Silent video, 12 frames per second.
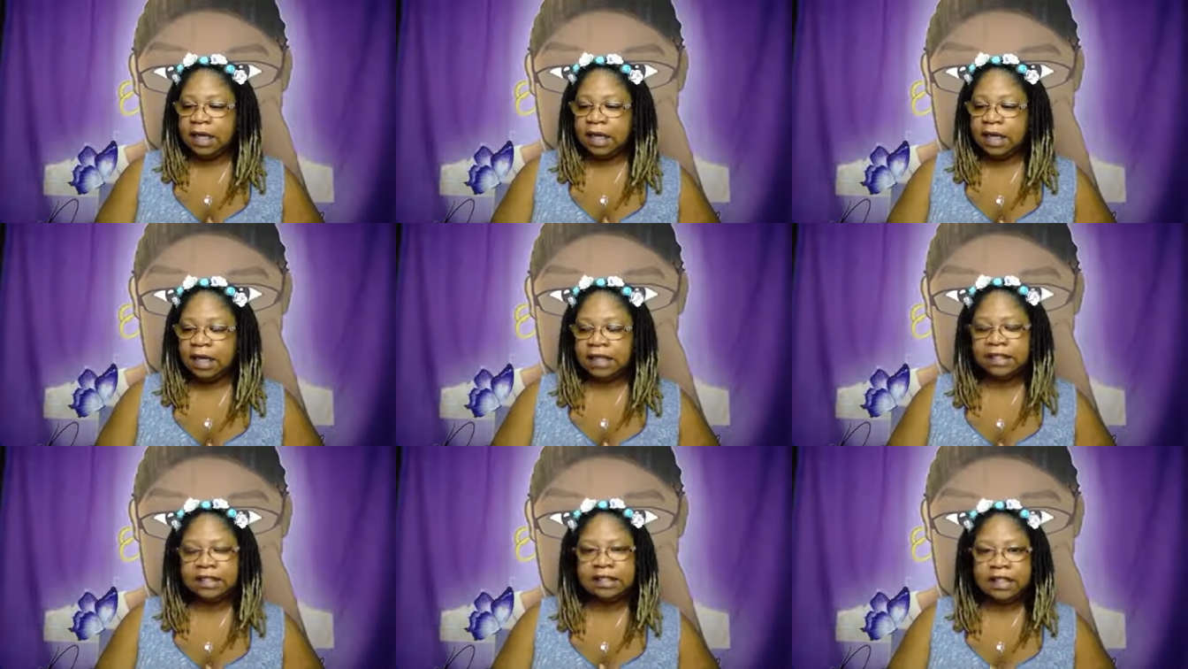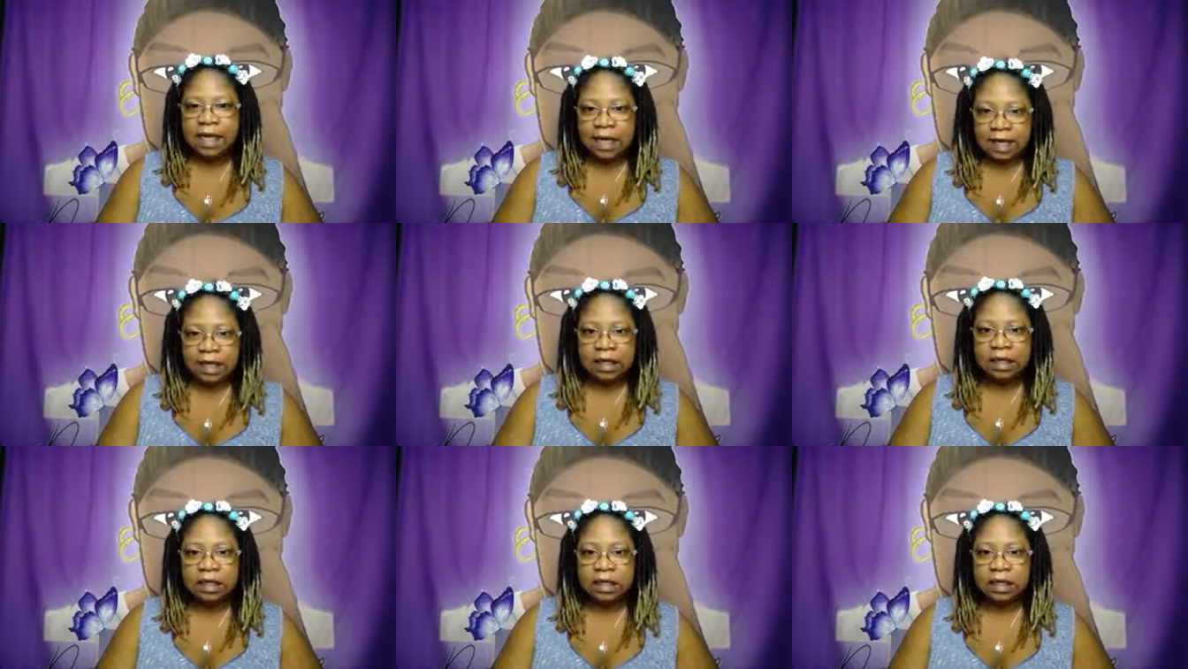he
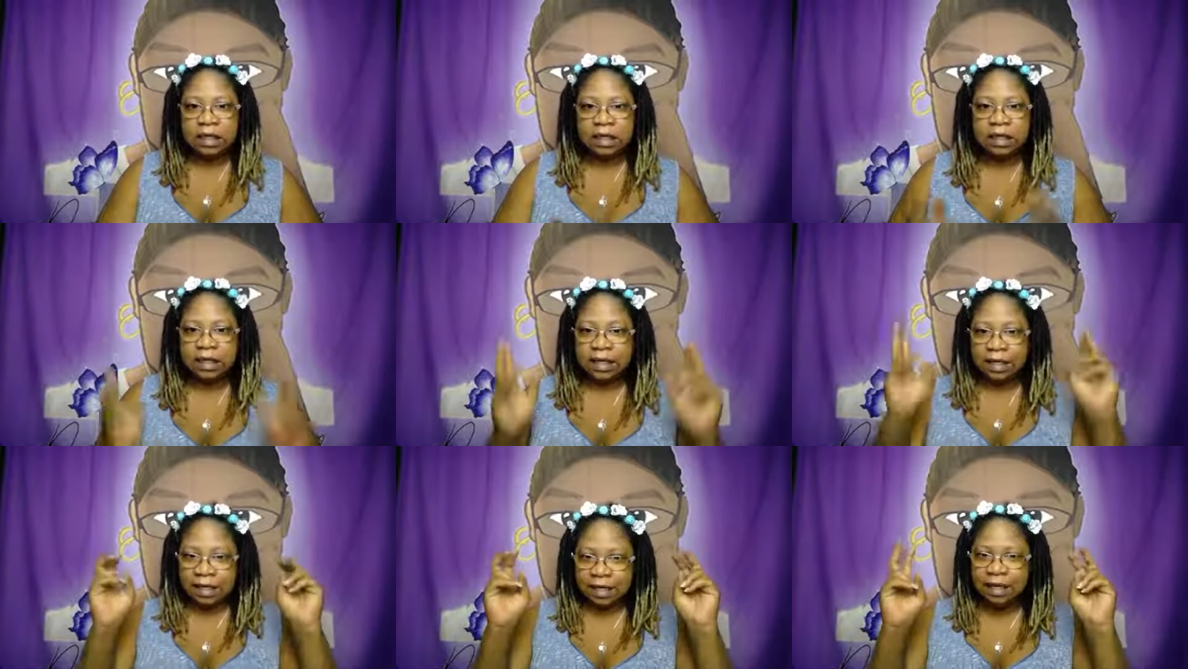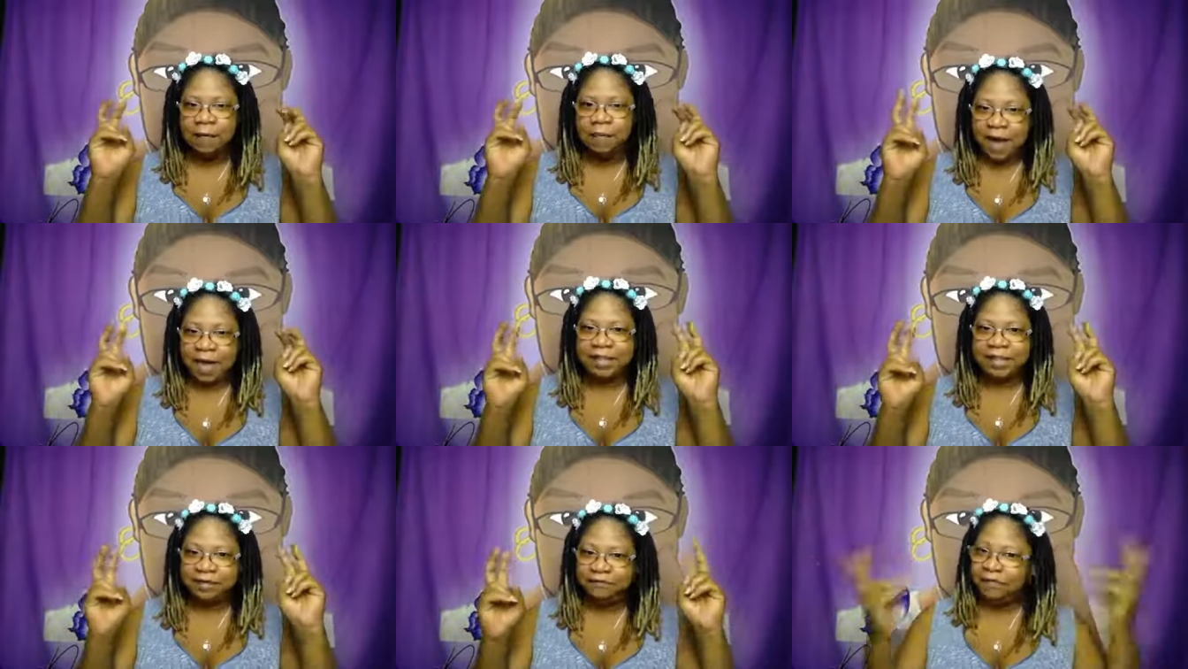stayed in a
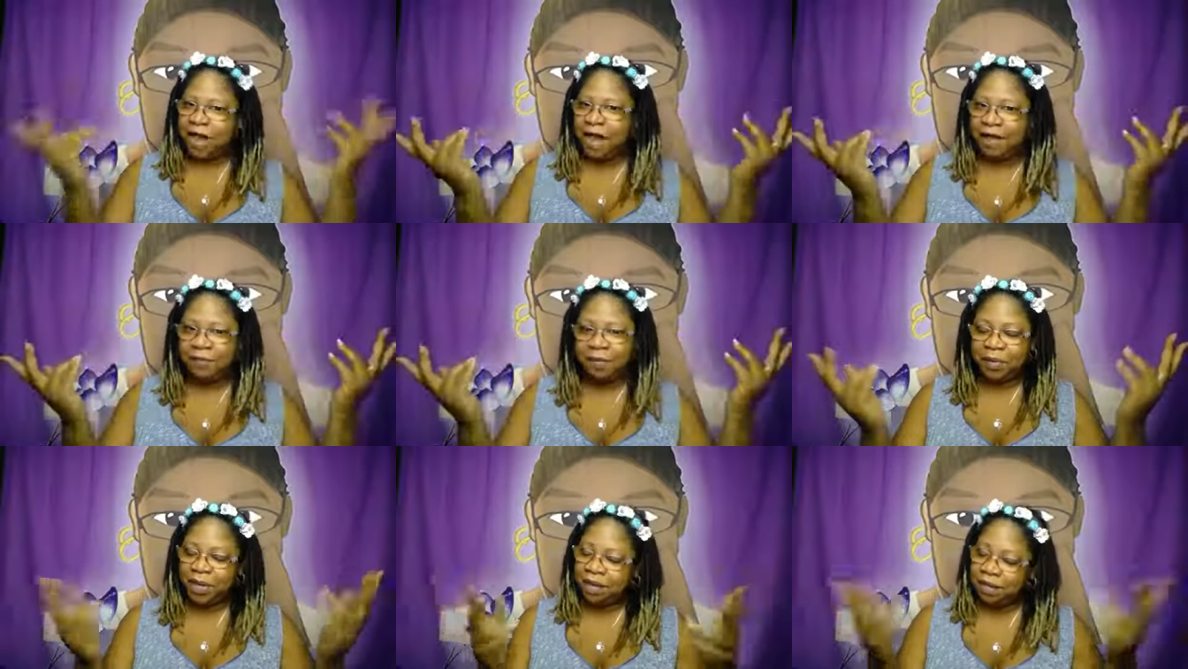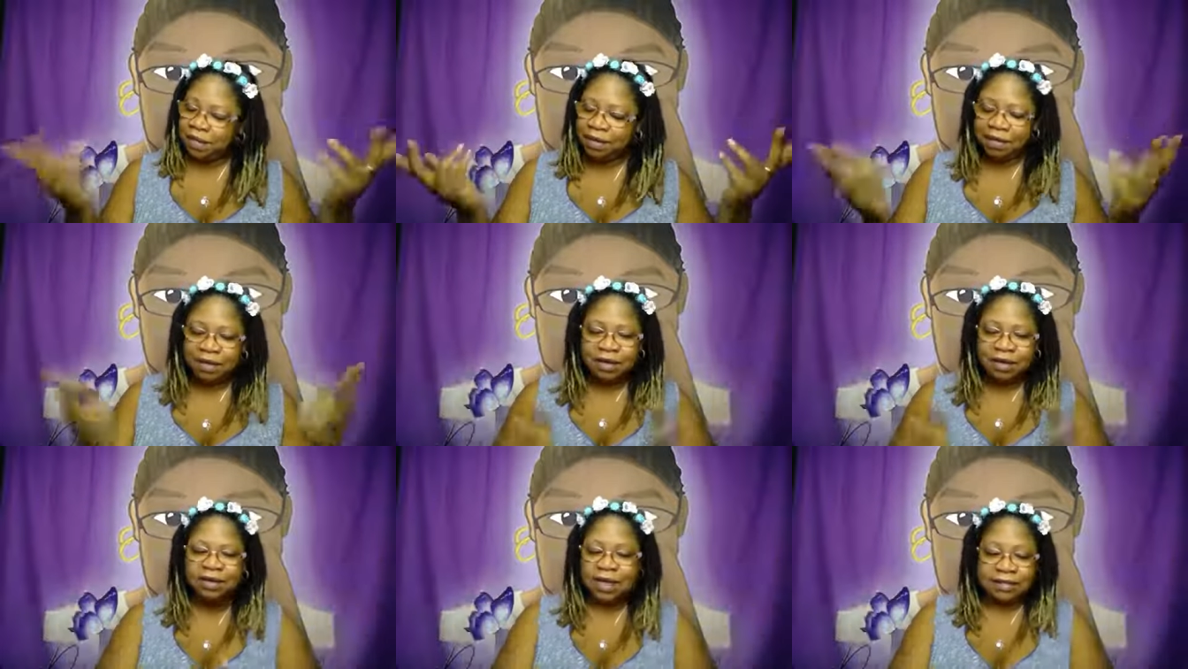positive vibe. I mean,
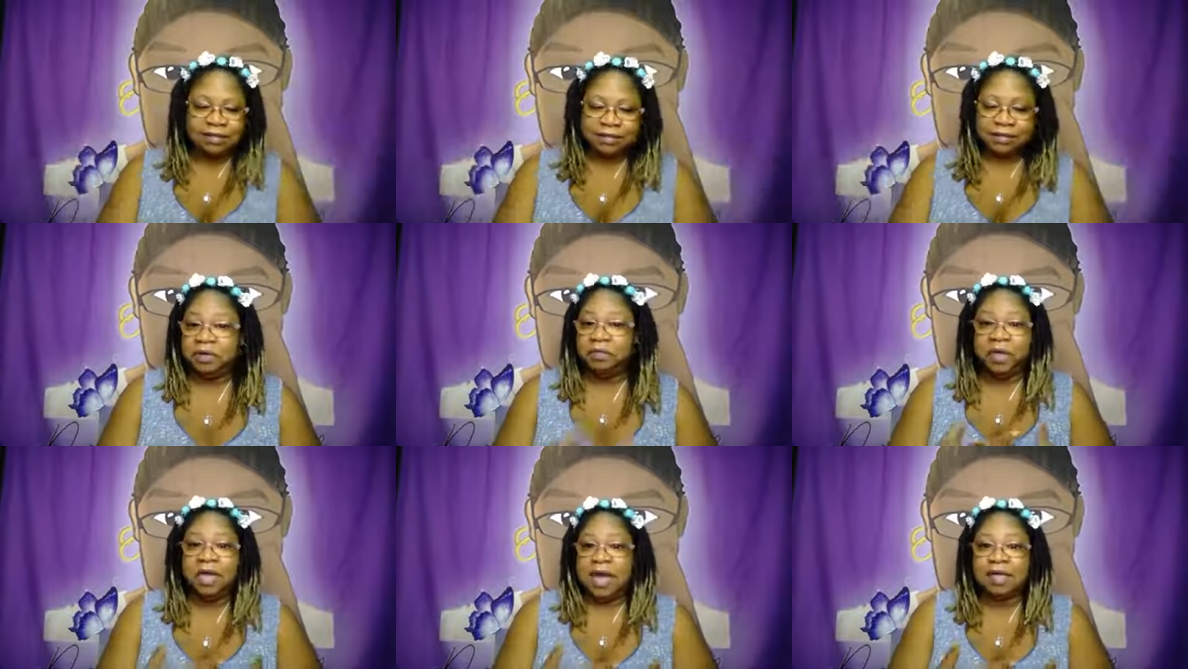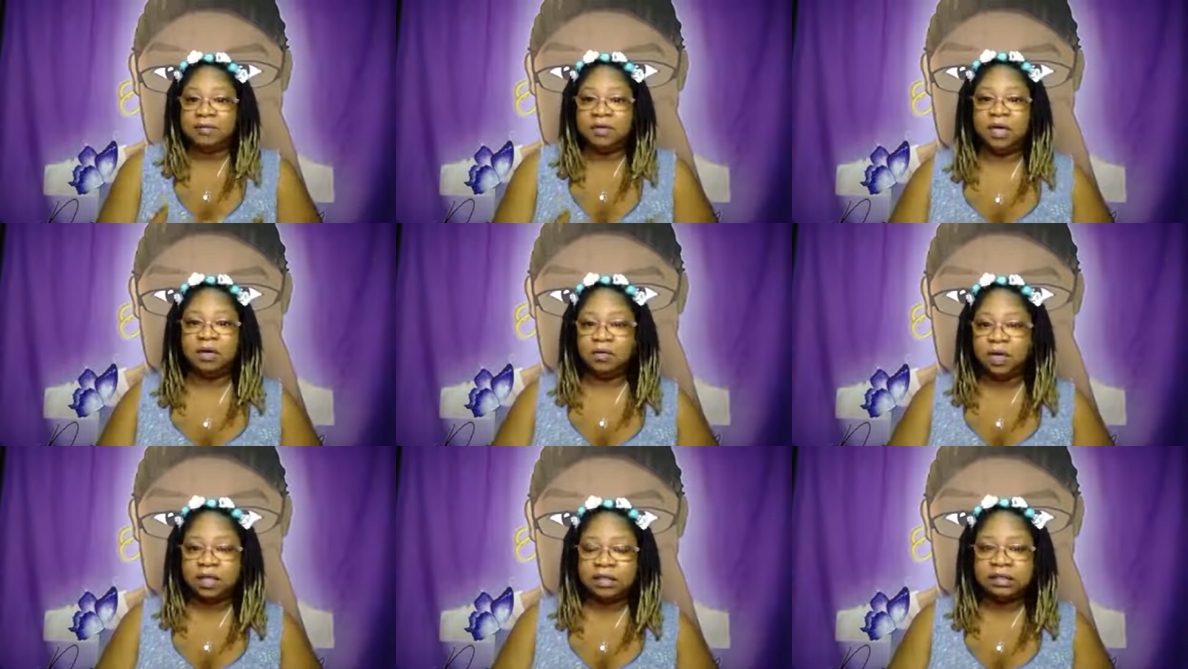that's, to me, that's what it
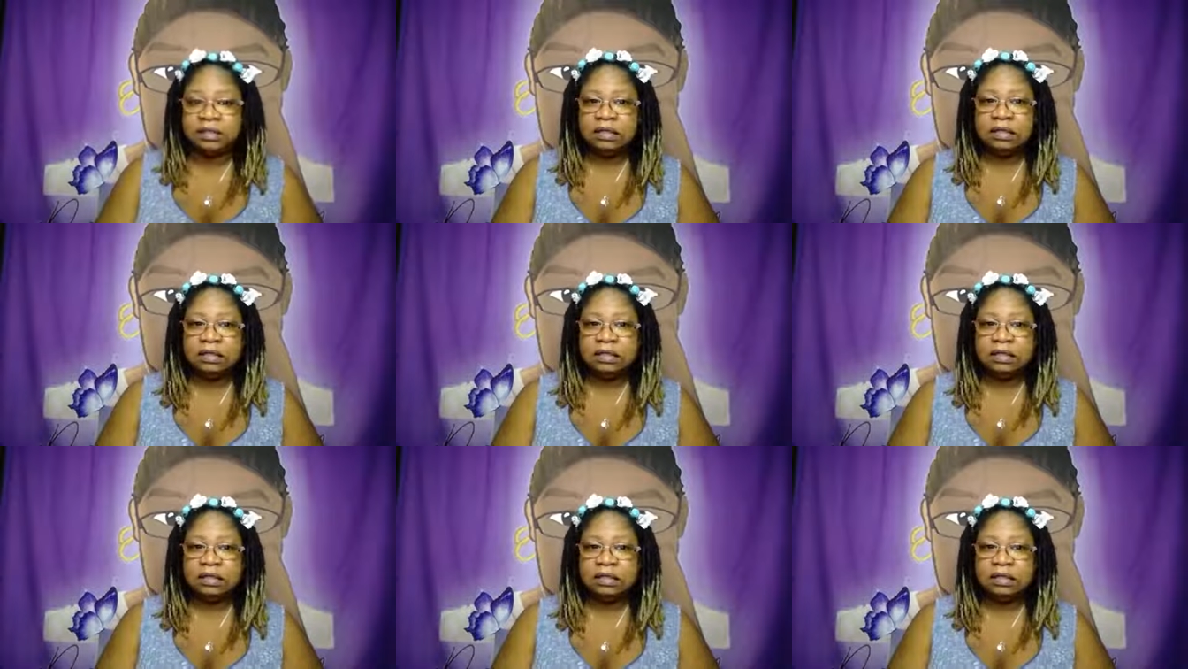was.